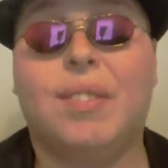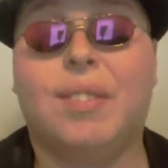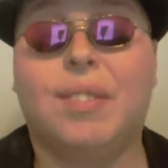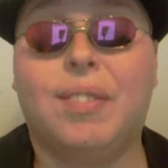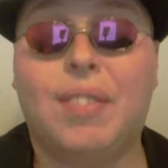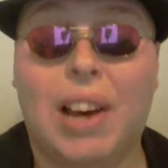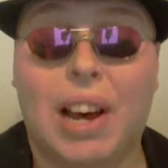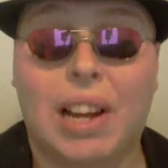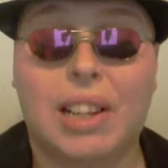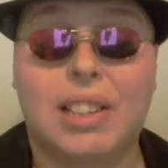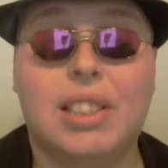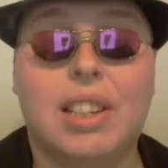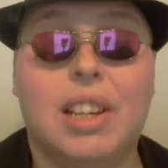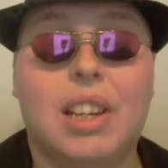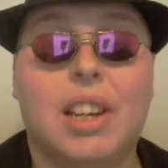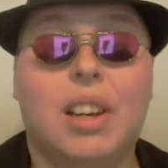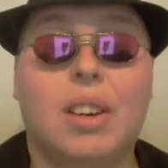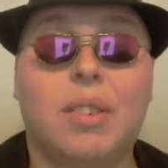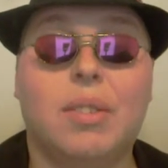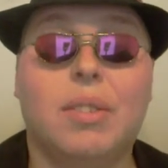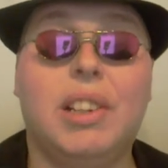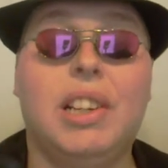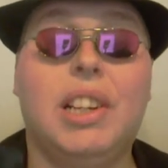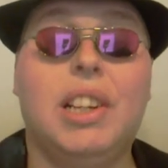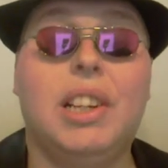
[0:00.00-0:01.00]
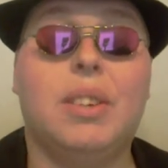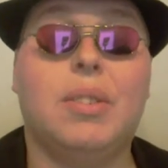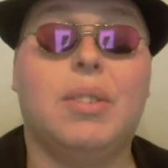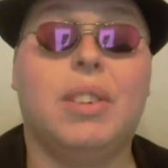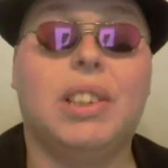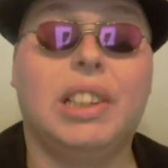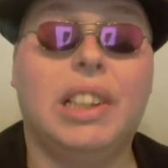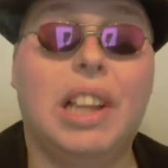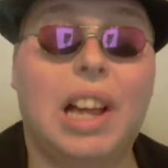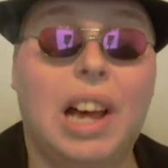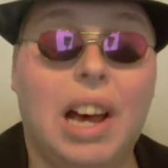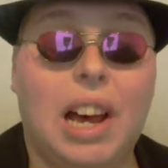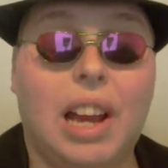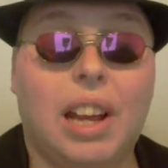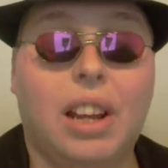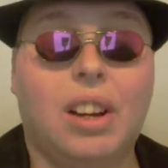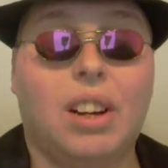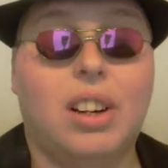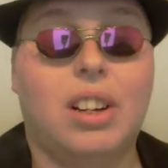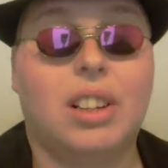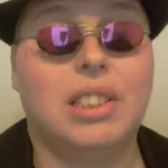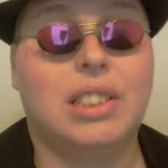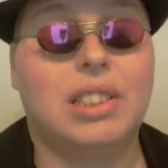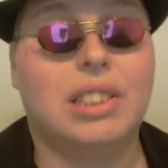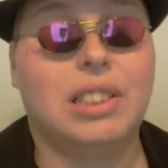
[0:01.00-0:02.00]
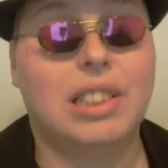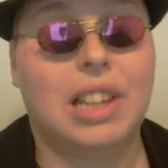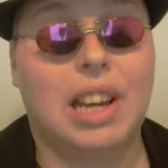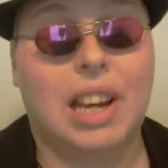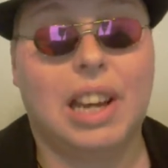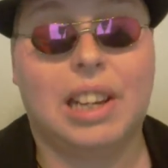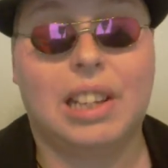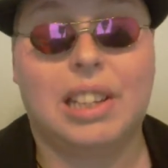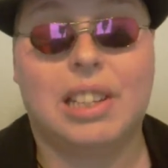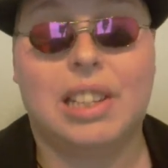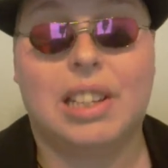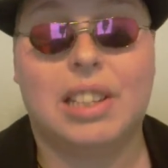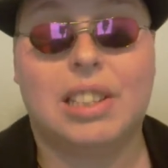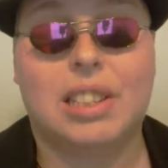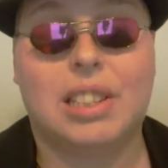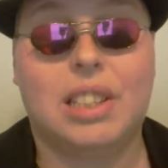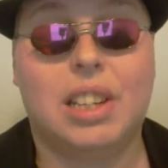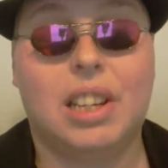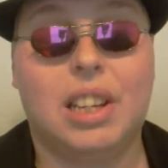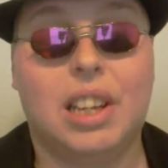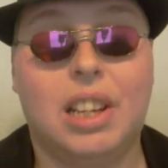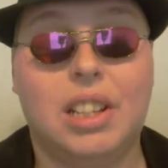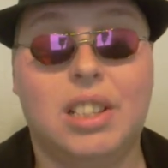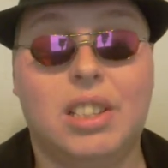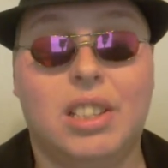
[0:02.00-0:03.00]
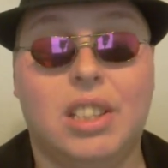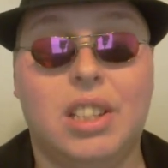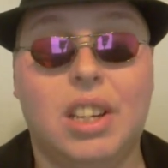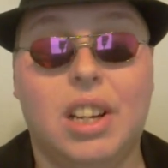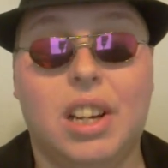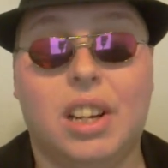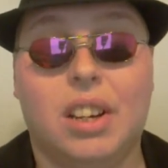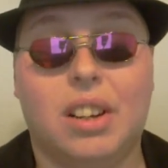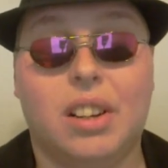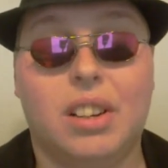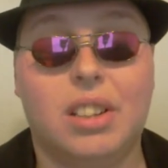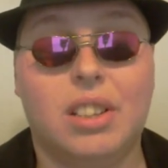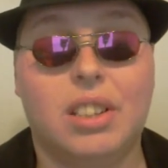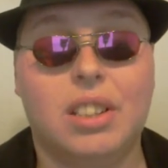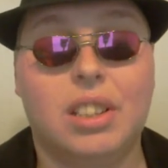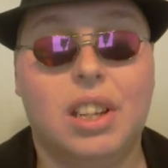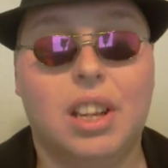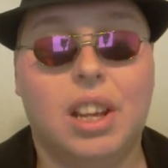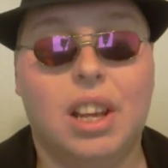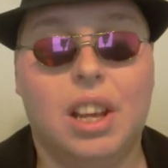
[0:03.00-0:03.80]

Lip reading: but we need to rely on scientists, engineers,